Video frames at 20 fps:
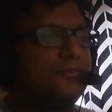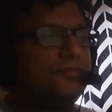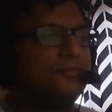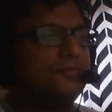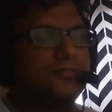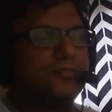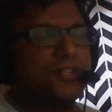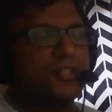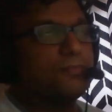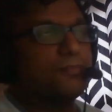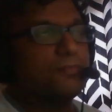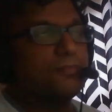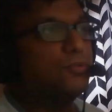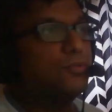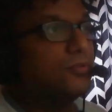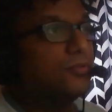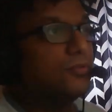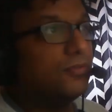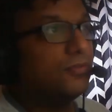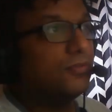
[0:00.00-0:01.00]
shut up,
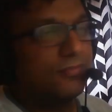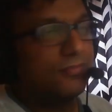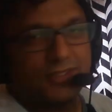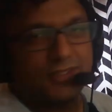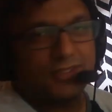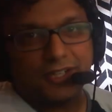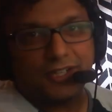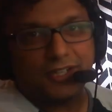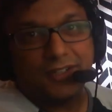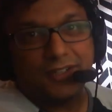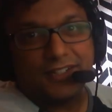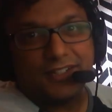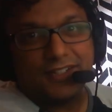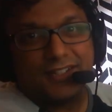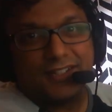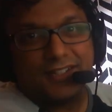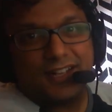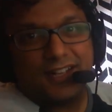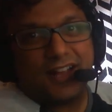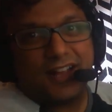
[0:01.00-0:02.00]
Google thing.
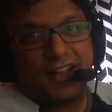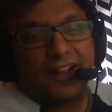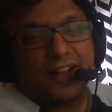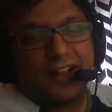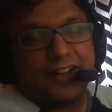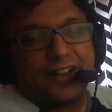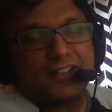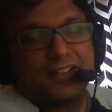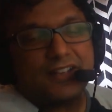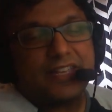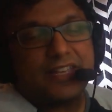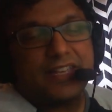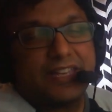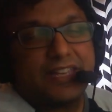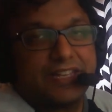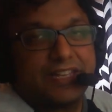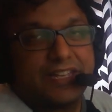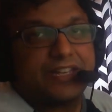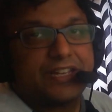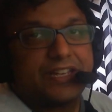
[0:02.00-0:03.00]

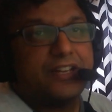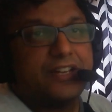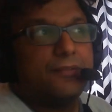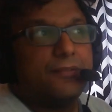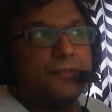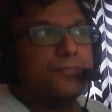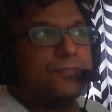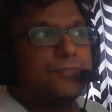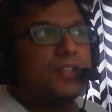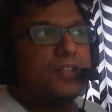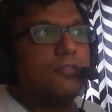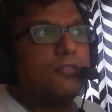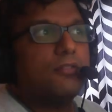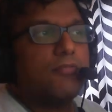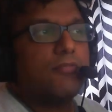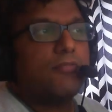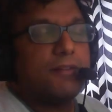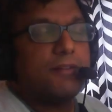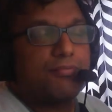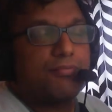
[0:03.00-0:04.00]
He
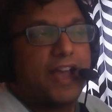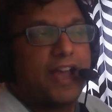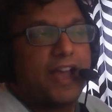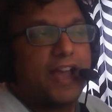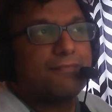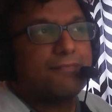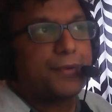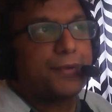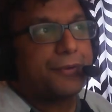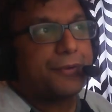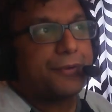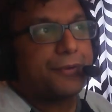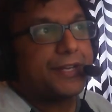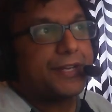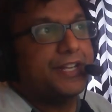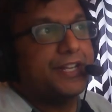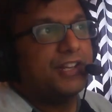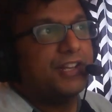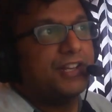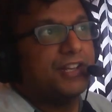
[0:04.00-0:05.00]
Ray
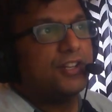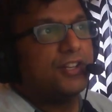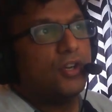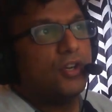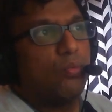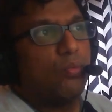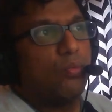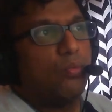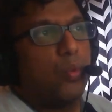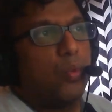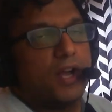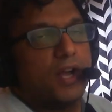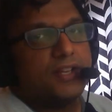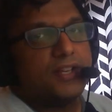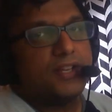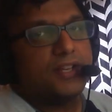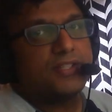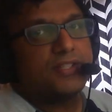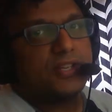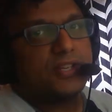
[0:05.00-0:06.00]
Bradbury
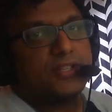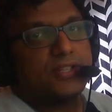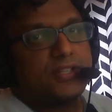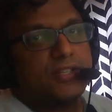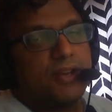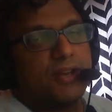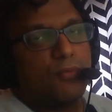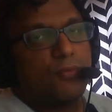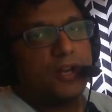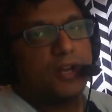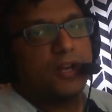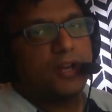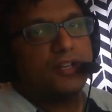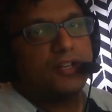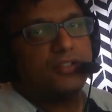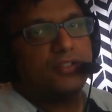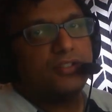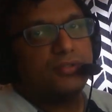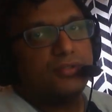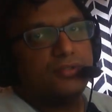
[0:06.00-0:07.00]
was someone
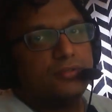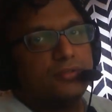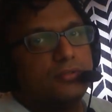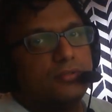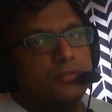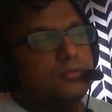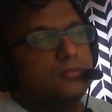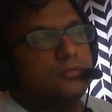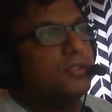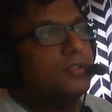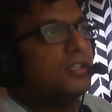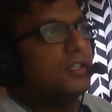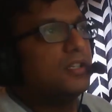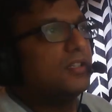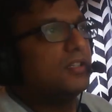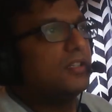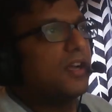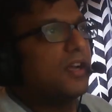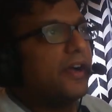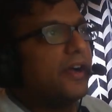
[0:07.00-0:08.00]
who
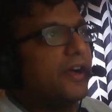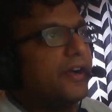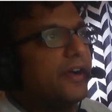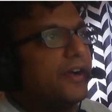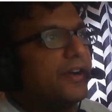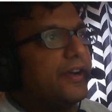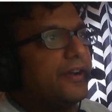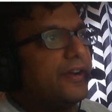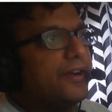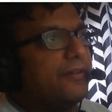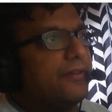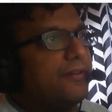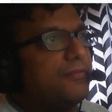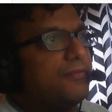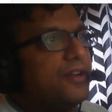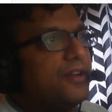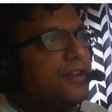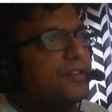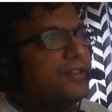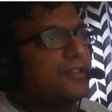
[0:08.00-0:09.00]

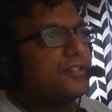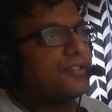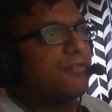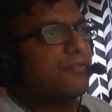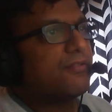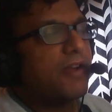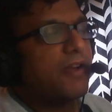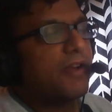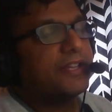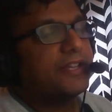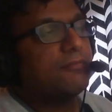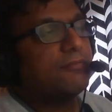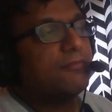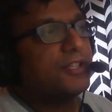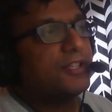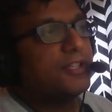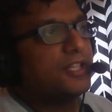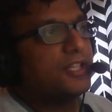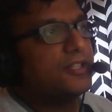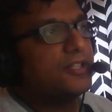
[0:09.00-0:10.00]
was writing
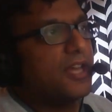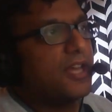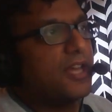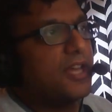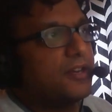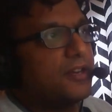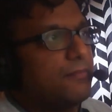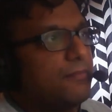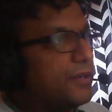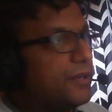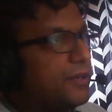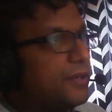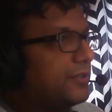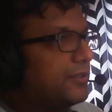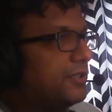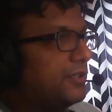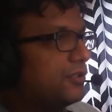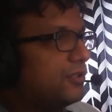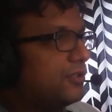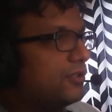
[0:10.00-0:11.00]
within that
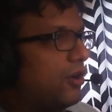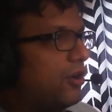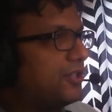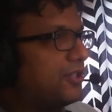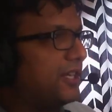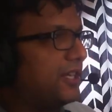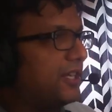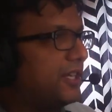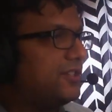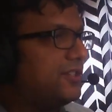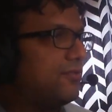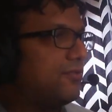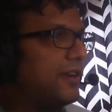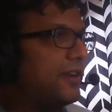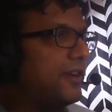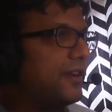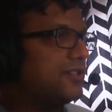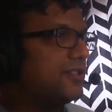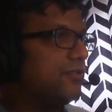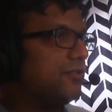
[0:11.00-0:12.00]
American context,
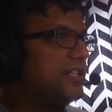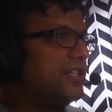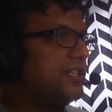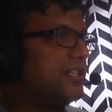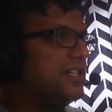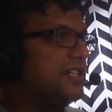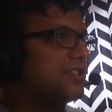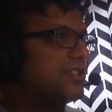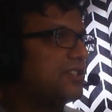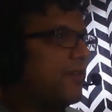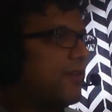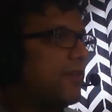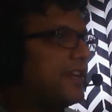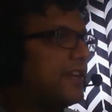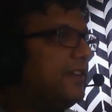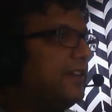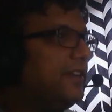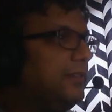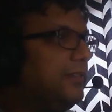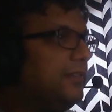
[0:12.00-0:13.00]
right? So he is writing